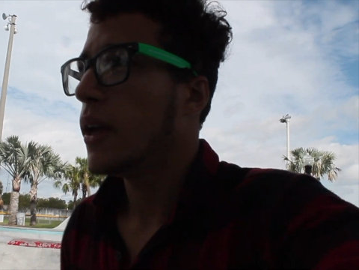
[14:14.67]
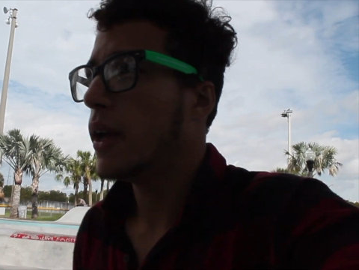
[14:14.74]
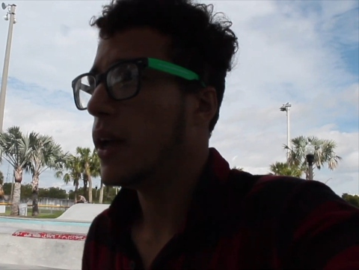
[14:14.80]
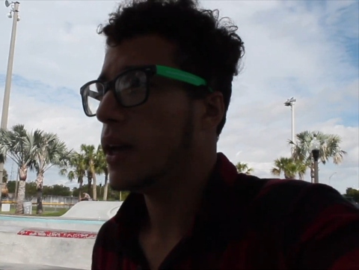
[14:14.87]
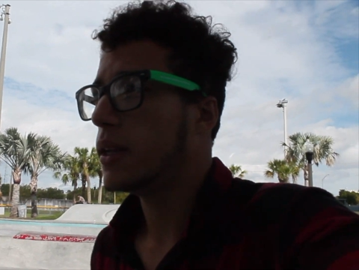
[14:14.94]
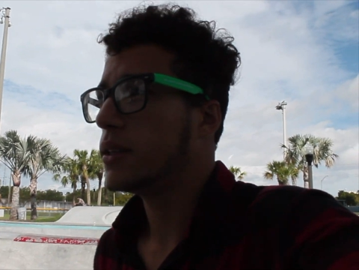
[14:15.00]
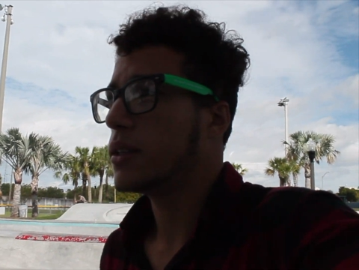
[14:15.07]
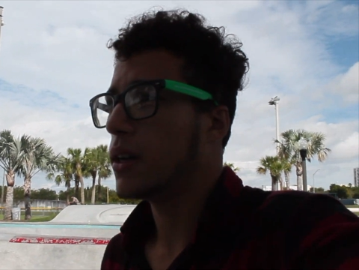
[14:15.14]

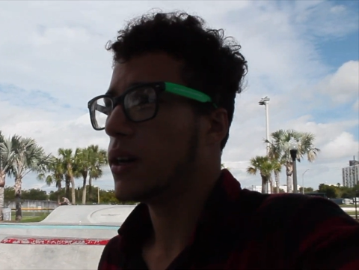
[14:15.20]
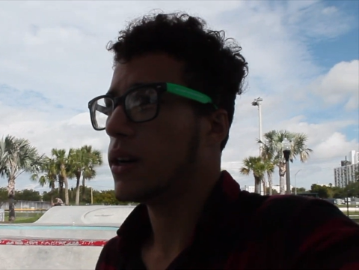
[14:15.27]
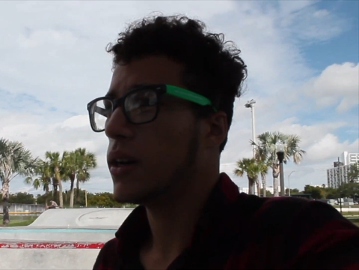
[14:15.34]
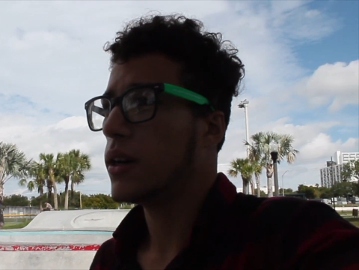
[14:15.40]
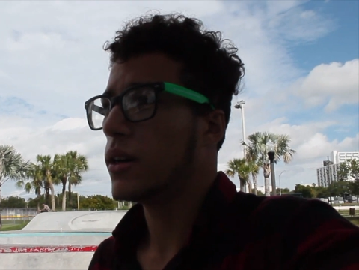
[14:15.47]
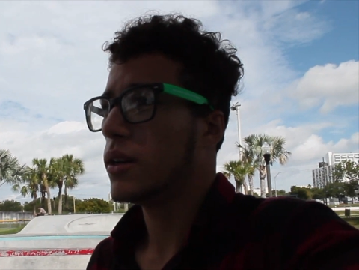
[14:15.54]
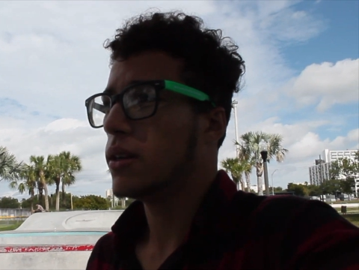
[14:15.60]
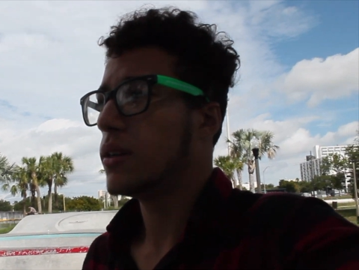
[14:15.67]
And
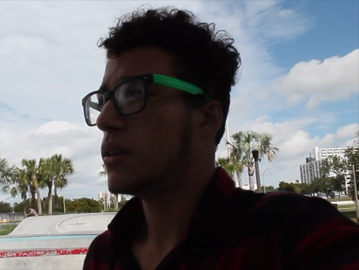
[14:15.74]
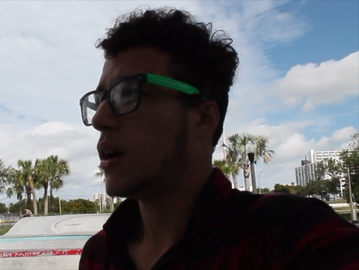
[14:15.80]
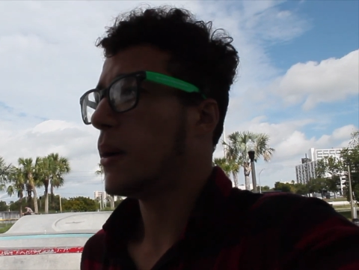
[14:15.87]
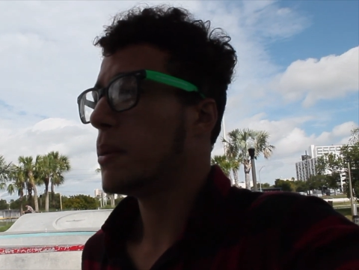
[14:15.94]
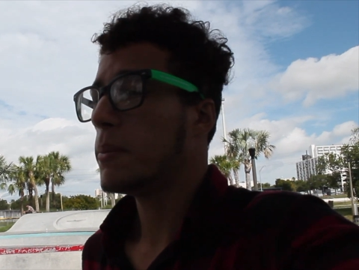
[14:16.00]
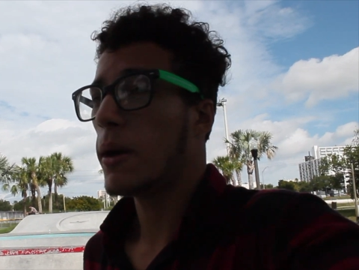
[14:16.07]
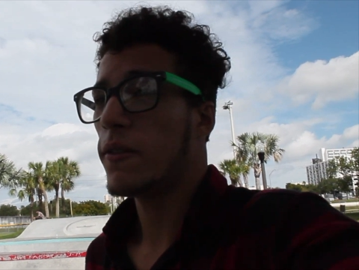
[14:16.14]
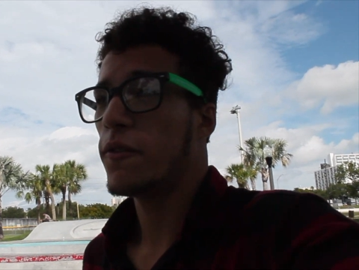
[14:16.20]
uh,
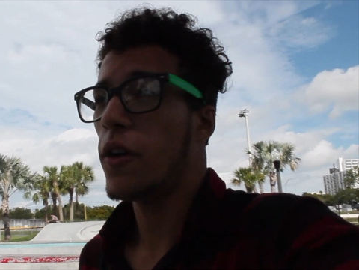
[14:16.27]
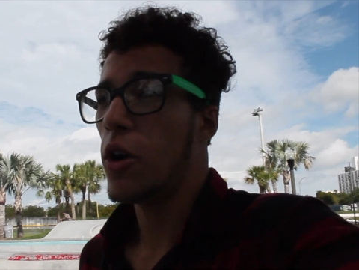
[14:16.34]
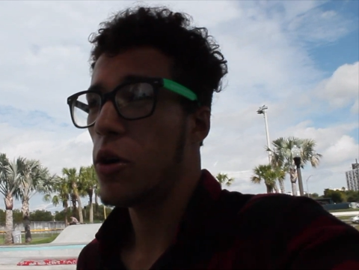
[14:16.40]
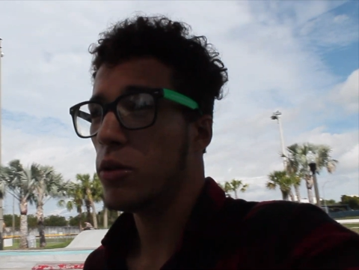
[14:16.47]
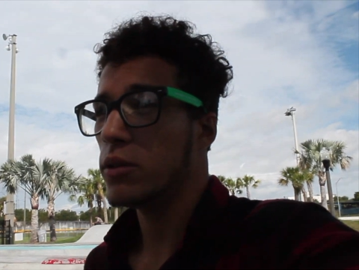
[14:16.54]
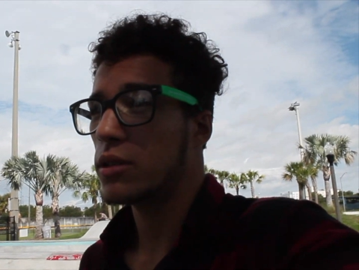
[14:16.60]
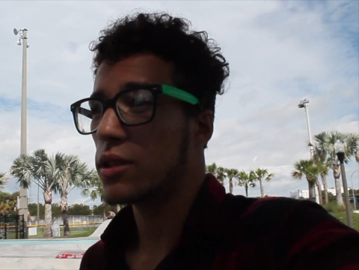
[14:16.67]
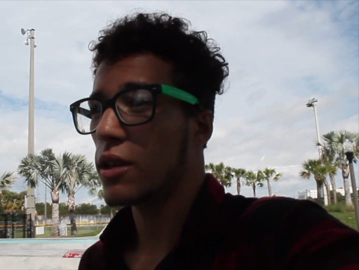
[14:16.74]
I mean, my
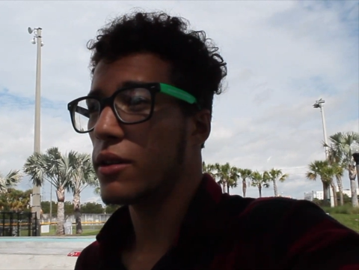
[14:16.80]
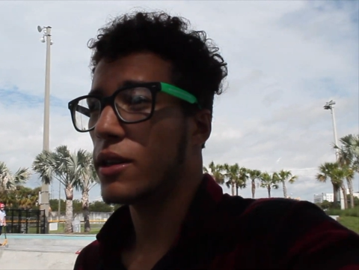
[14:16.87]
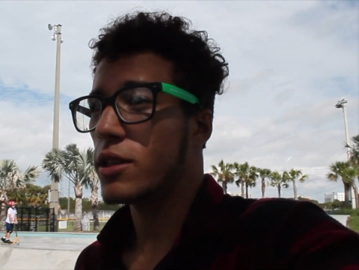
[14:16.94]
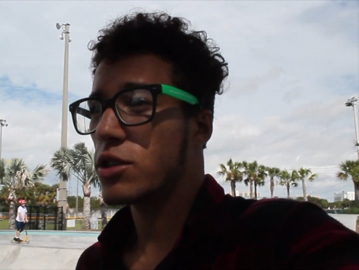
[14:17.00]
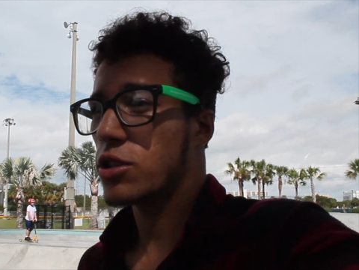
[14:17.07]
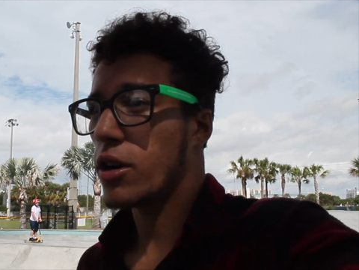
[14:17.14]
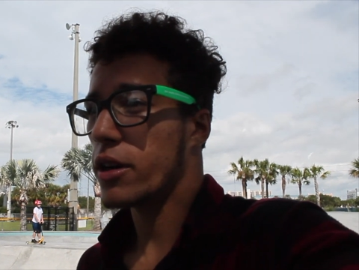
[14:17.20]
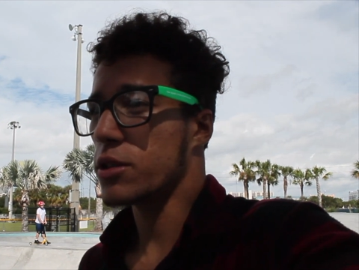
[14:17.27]
phone still
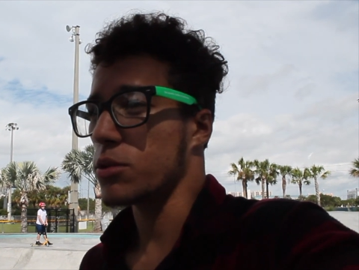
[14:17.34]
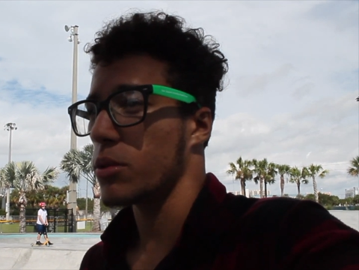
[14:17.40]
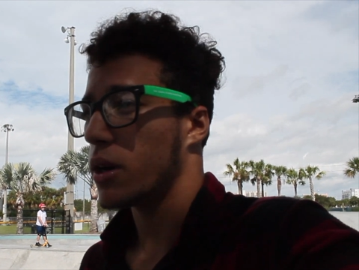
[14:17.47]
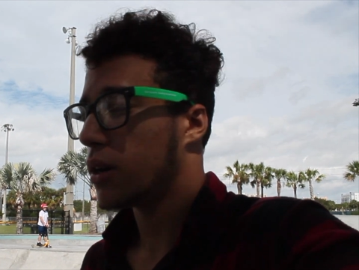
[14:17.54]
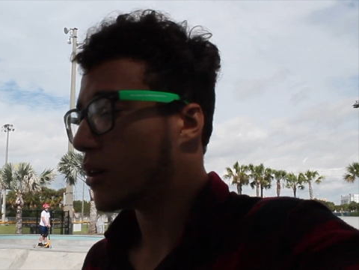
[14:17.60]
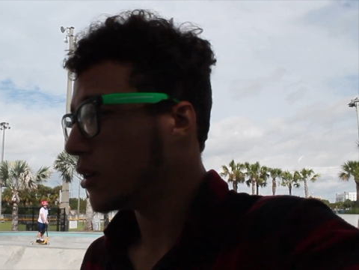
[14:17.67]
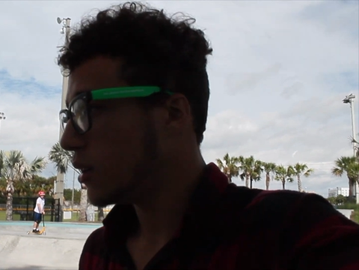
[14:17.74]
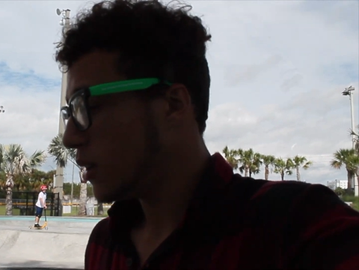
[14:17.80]
needs charge as
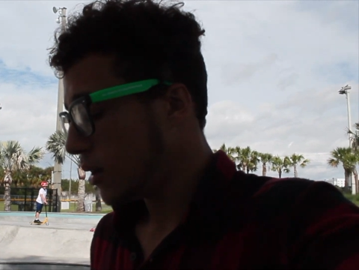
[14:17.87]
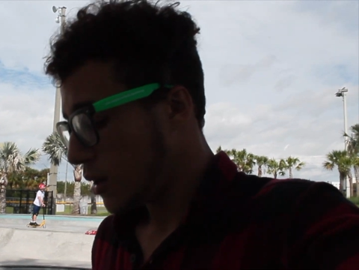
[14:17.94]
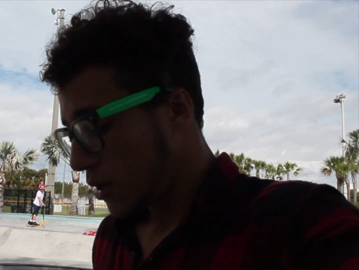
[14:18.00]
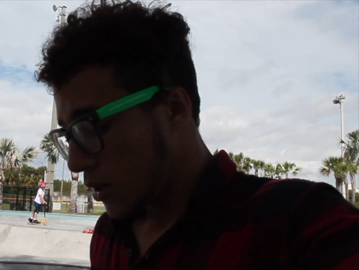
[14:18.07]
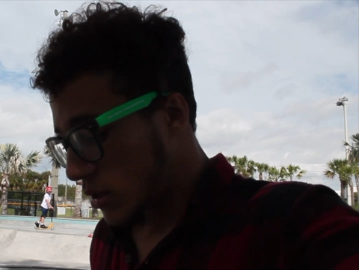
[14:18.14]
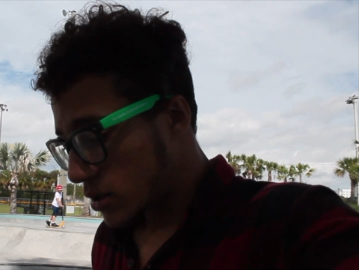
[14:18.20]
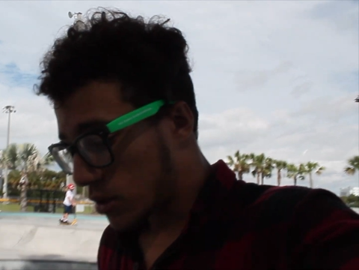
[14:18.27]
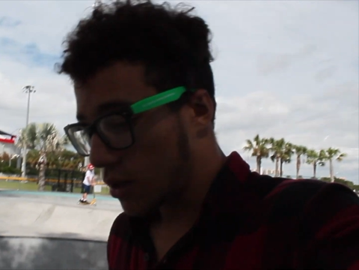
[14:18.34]
well.
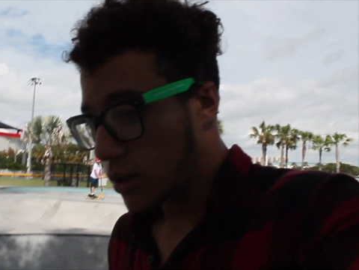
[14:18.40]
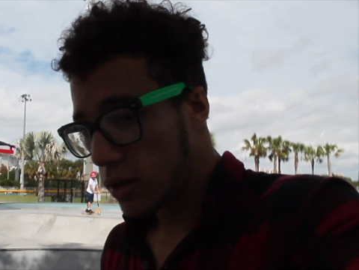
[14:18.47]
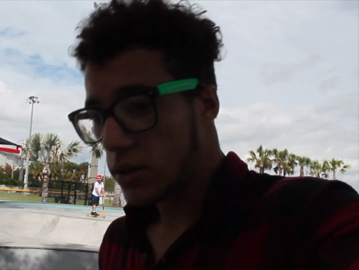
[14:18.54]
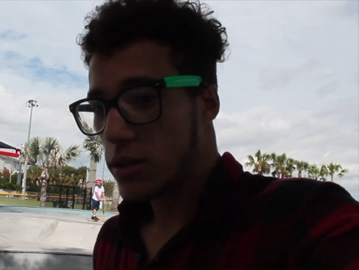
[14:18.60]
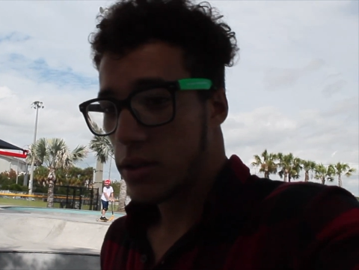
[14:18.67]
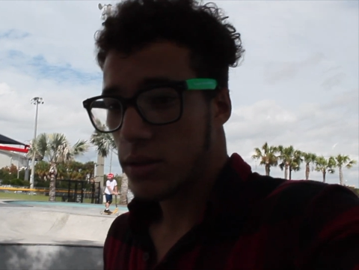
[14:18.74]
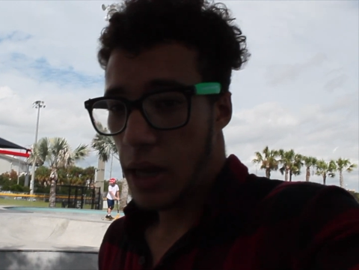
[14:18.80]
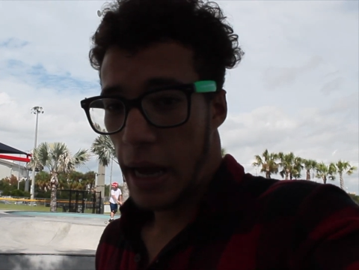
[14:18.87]

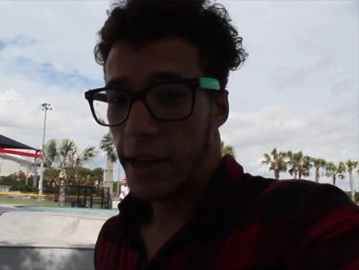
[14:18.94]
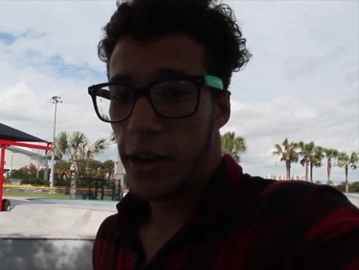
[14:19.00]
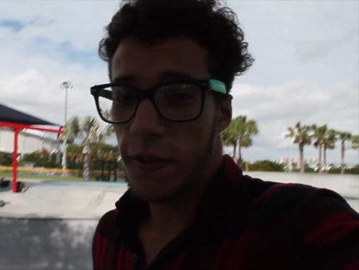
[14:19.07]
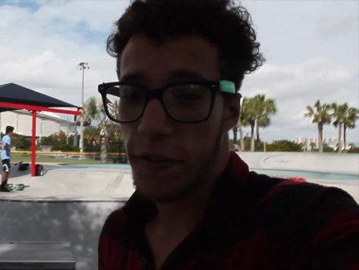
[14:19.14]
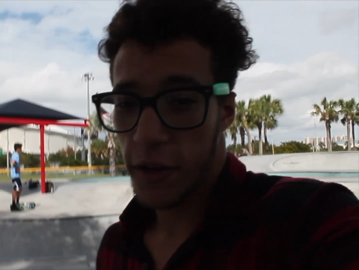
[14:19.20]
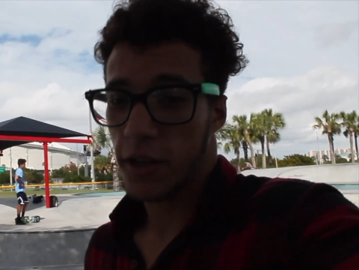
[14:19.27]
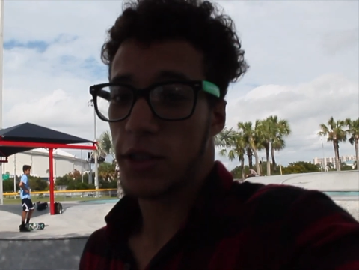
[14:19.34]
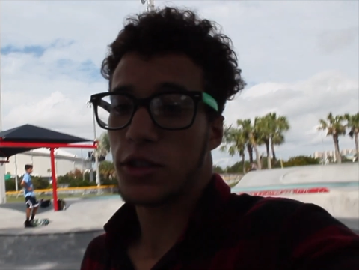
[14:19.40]
So I need
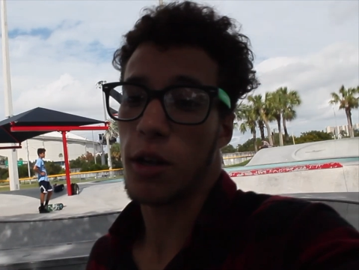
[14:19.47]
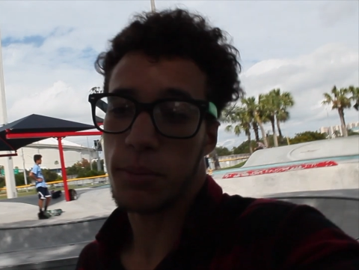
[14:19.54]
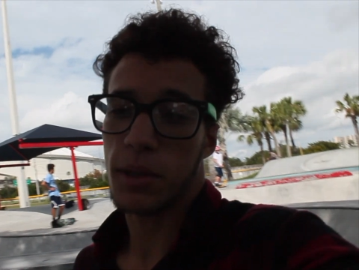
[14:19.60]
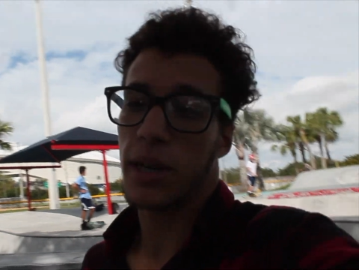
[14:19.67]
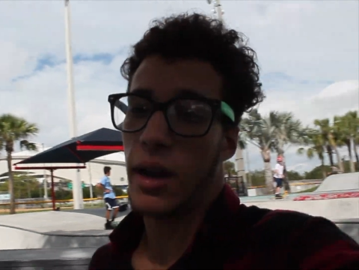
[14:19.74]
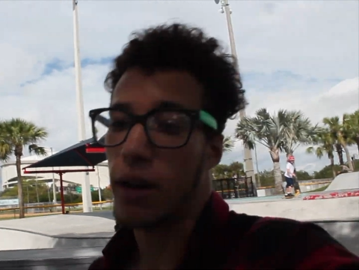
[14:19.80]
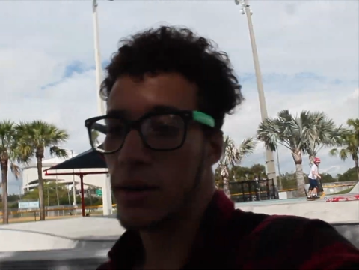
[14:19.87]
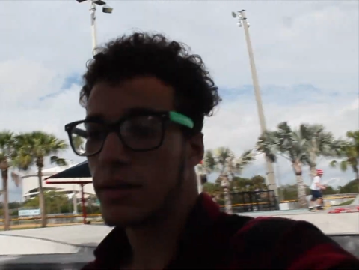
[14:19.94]
to figure
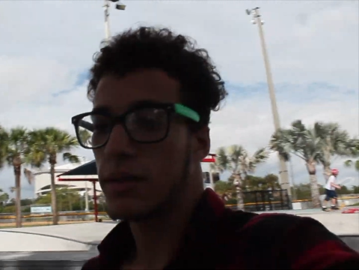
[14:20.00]
something out.